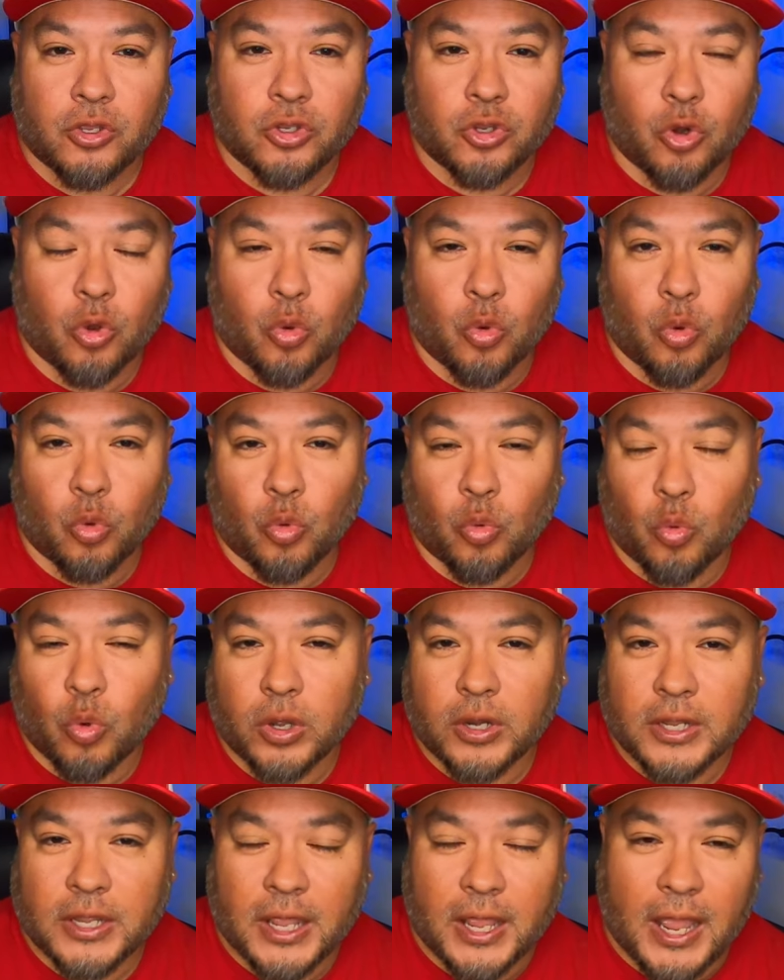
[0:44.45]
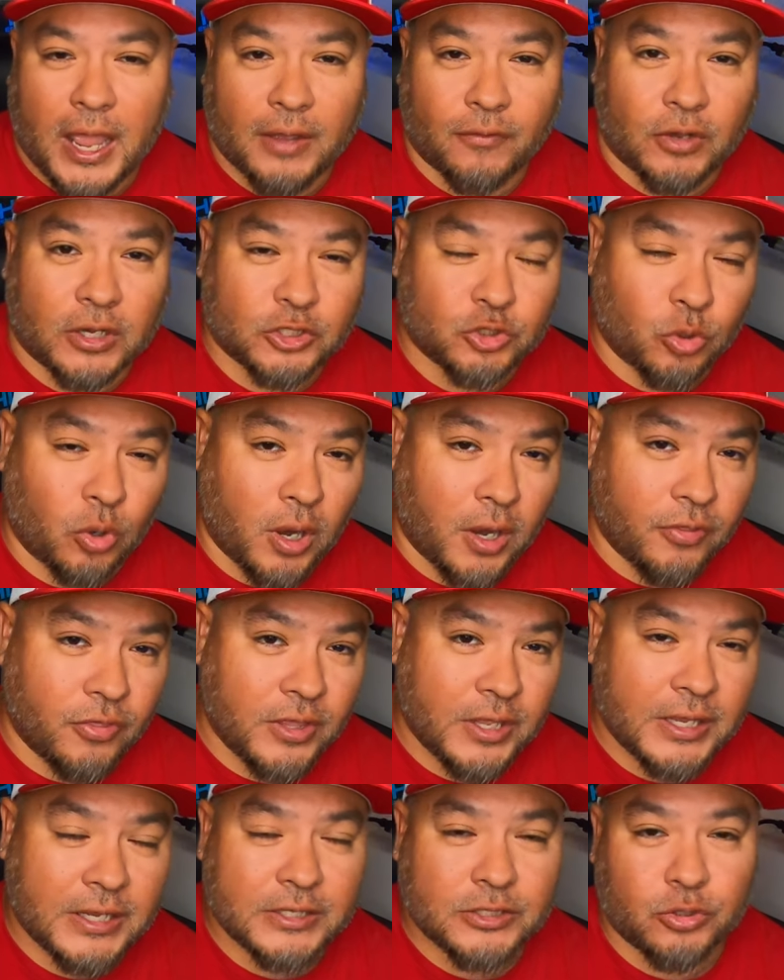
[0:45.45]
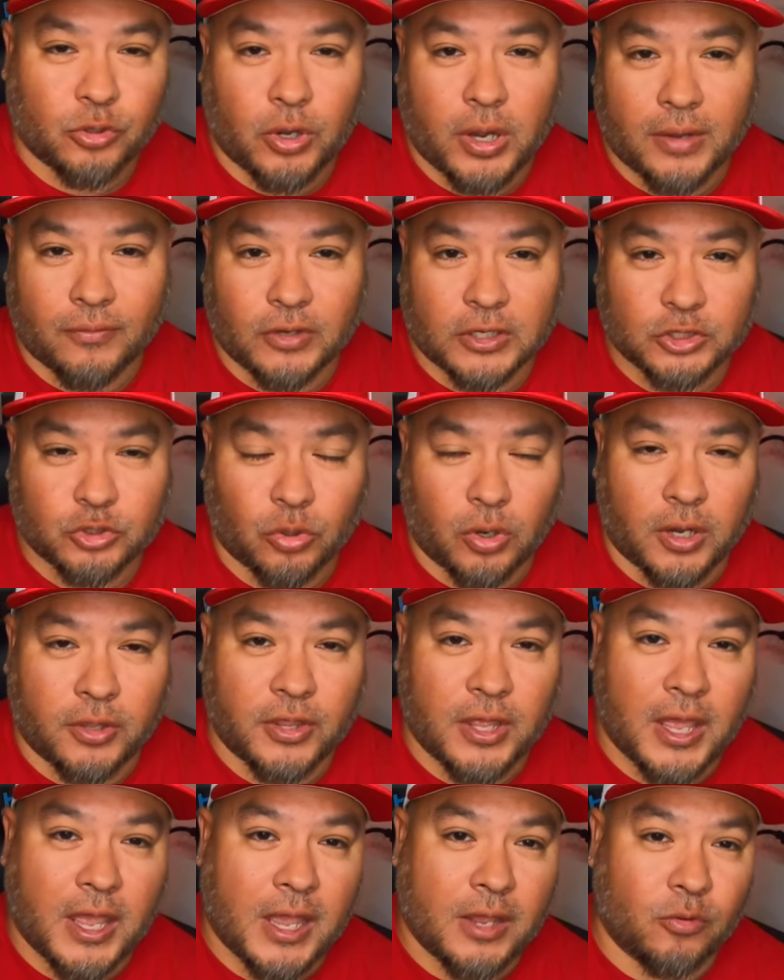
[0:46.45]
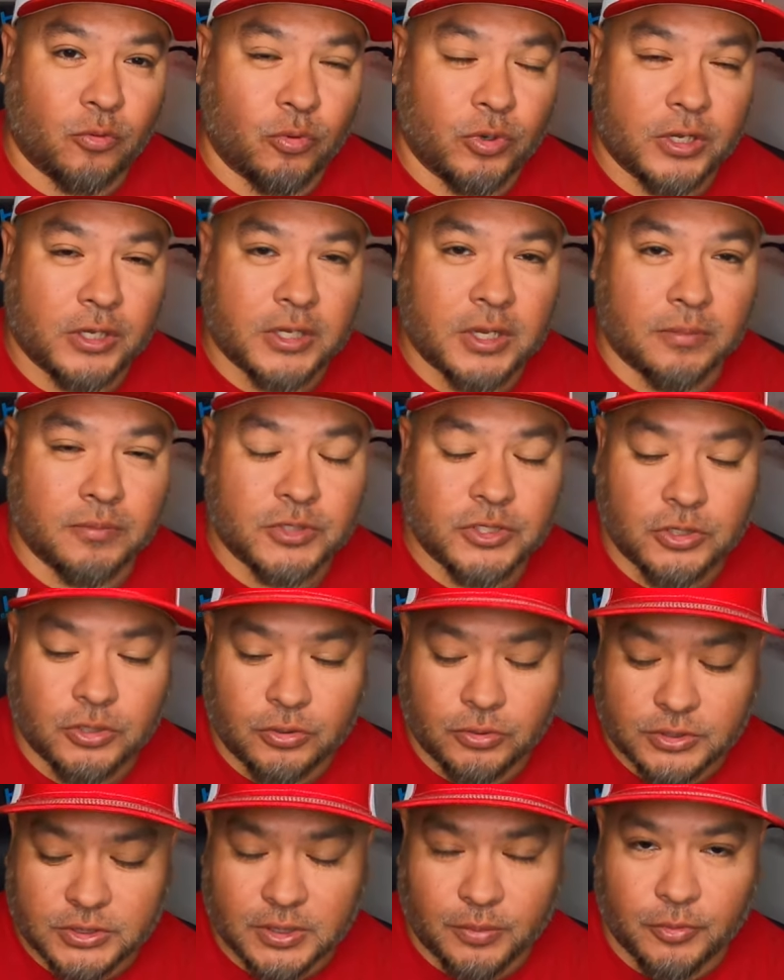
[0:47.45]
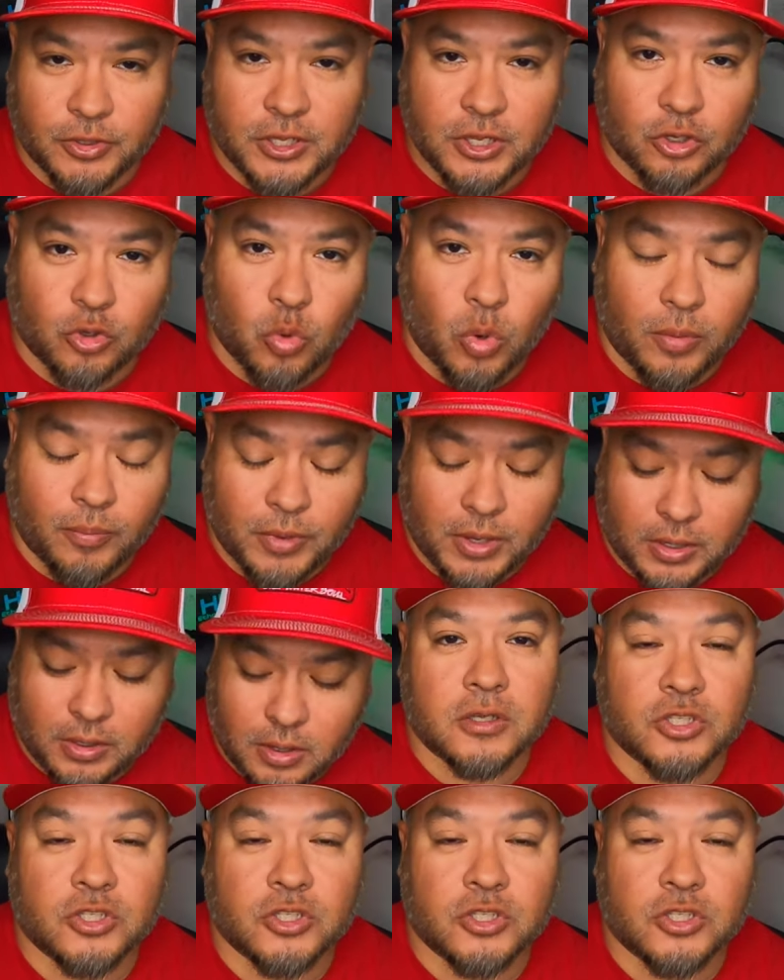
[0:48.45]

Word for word: You know, have I tried this or have I tried that when it comes to some of the equipment?